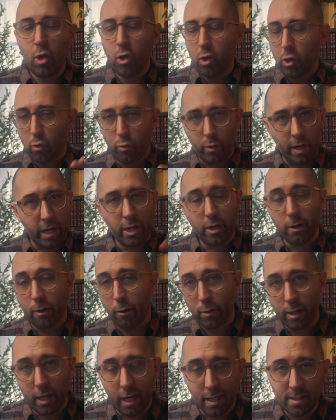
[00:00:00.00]
create your
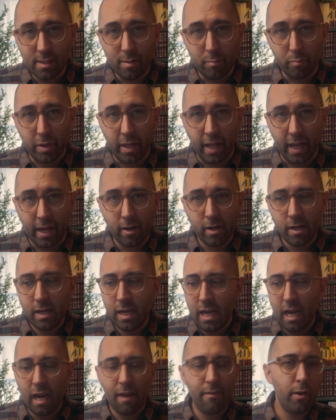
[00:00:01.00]
own custom planner,
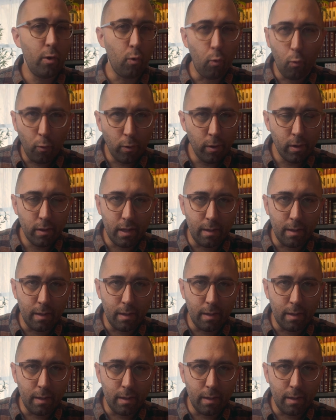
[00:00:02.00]
and then order